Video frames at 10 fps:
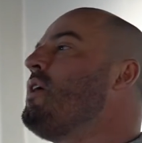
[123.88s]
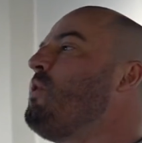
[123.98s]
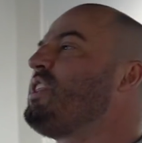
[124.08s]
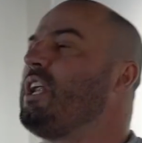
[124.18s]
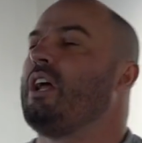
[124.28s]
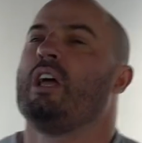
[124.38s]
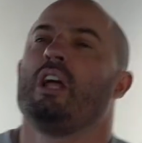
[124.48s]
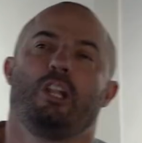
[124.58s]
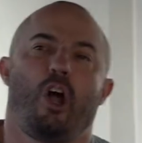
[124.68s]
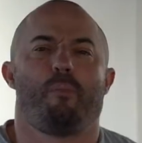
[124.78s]
With a
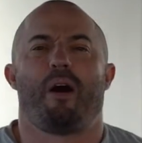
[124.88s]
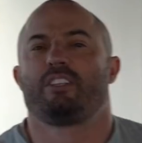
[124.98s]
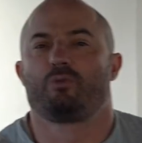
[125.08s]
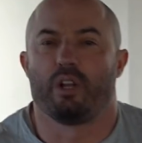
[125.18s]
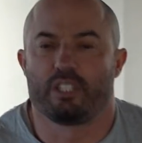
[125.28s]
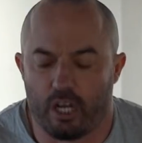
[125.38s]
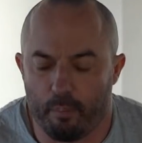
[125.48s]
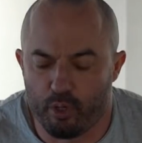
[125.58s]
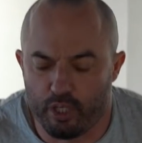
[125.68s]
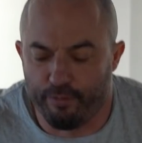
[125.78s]
low bar squat, it's going
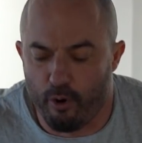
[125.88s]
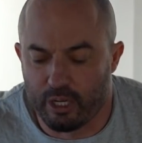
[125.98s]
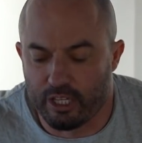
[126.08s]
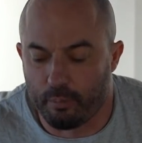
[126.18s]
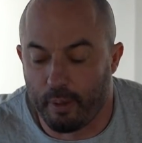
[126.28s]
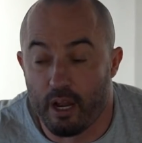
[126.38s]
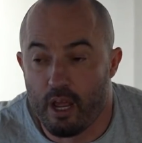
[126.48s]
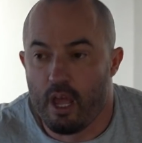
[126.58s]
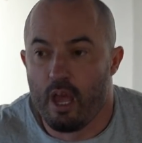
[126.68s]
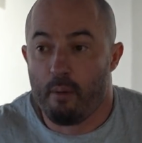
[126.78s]
to push you forward a little bit.
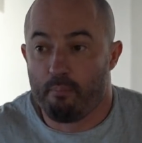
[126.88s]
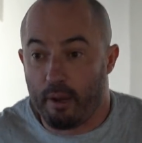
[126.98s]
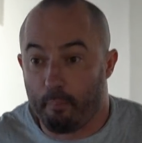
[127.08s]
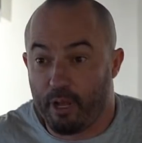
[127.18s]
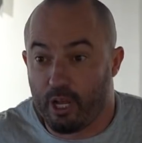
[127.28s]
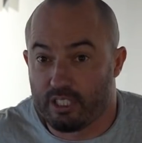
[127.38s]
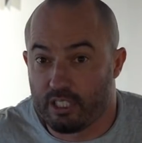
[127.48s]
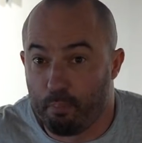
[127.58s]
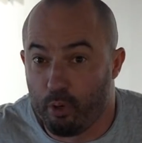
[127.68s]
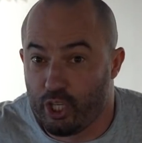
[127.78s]
But because
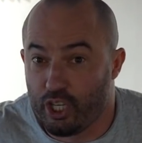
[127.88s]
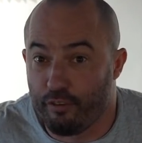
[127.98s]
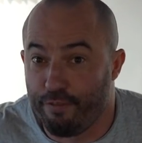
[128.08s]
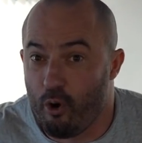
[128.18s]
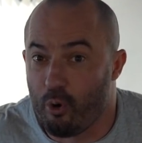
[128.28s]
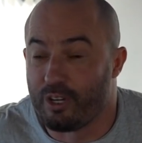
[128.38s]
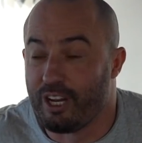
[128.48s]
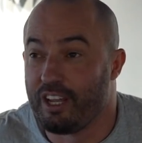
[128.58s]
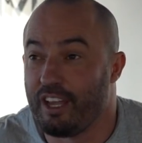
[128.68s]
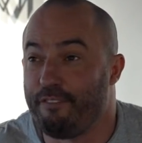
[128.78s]
it's pushing you forward,
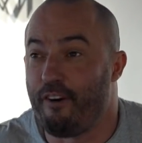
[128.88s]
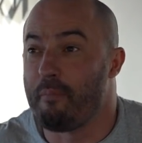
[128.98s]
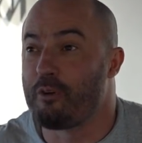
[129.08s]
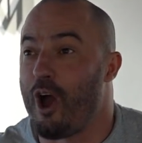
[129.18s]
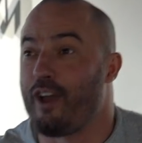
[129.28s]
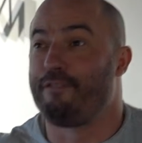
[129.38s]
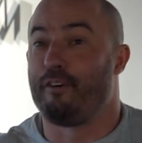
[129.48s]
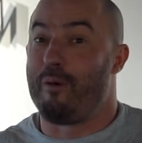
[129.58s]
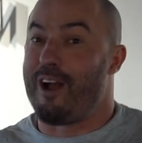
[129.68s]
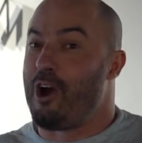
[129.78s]
if I'm going
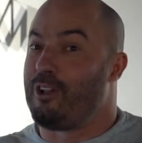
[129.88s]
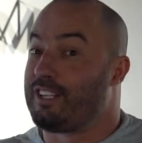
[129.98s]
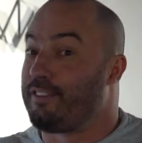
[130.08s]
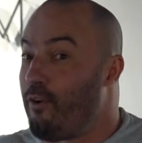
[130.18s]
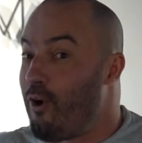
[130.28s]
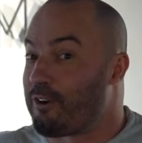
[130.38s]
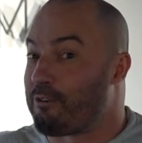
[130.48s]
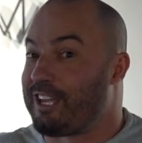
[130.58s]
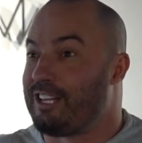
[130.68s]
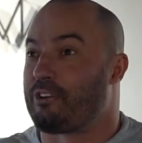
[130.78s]
for, my goal is
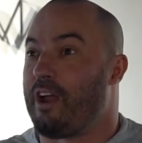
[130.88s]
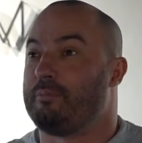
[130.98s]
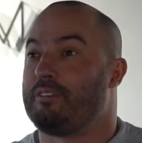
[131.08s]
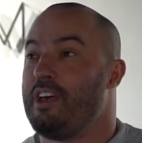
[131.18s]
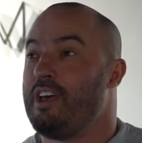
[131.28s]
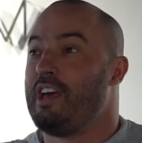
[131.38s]
400 kilograms.